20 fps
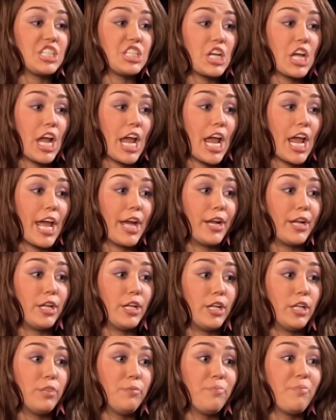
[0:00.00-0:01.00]
Miley
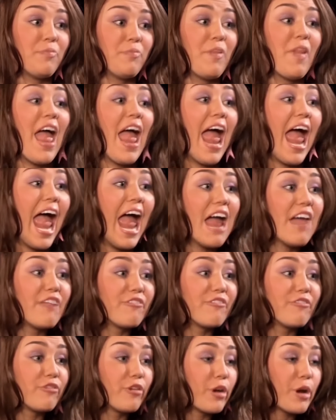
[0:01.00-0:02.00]
Cyrus has to
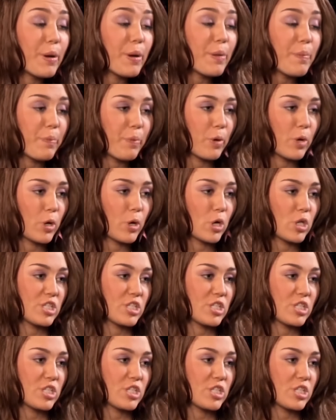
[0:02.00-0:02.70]
be on the list.